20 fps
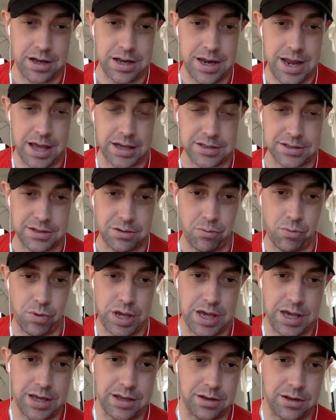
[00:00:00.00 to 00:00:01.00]
next
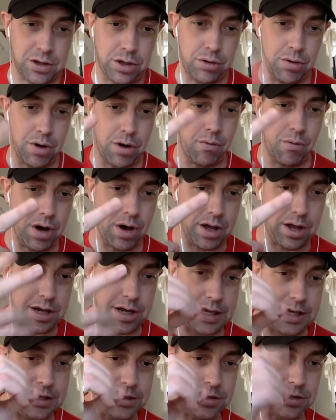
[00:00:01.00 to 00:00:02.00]
week,
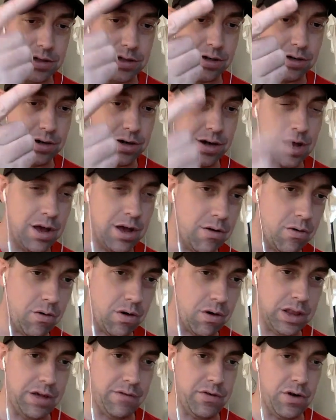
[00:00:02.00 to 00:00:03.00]
2:01 Eastern
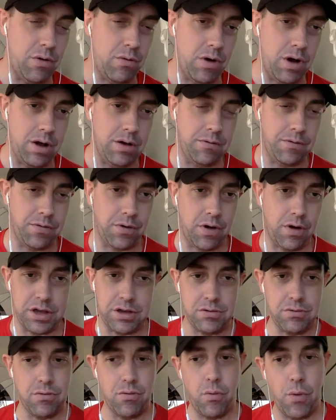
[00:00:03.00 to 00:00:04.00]
or 11:01 for all
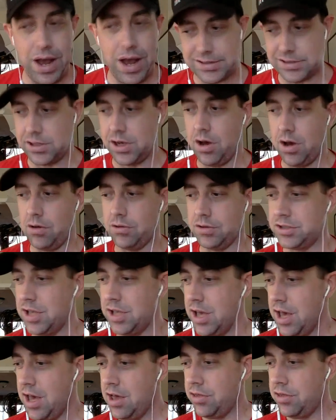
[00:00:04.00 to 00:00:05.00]
you West Coast.
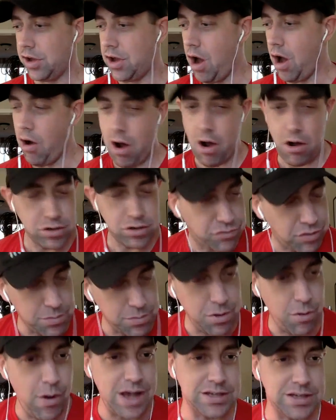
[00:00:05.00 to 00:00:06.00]
The co-host
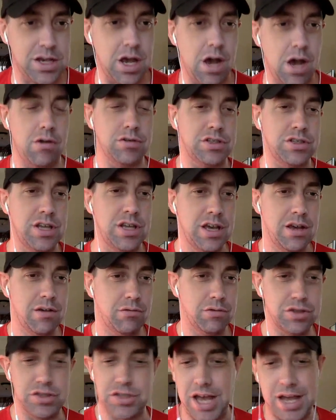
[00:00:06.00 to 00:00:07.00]
from the West Coast,
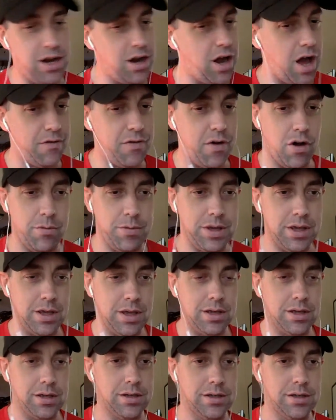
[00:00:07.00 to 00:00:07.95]
We're signing off, homie.